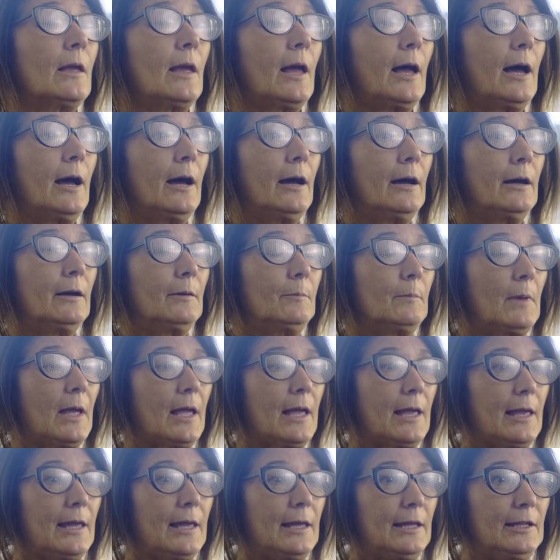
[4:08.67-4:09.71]

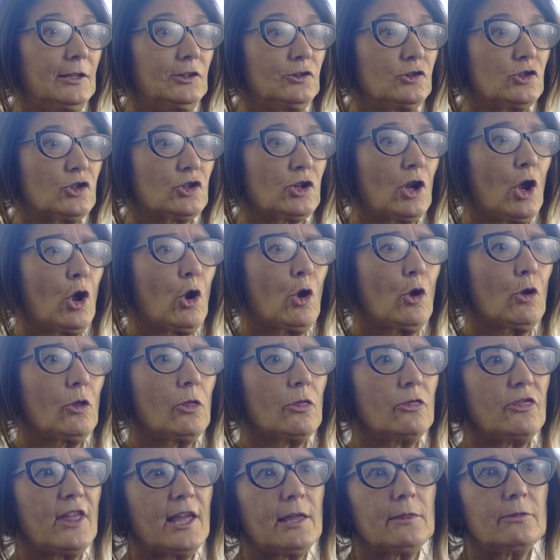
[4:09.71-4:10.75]
and
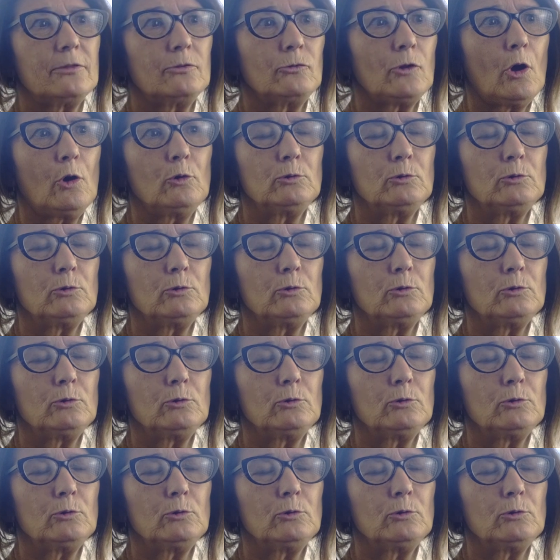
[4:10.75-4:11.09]
that no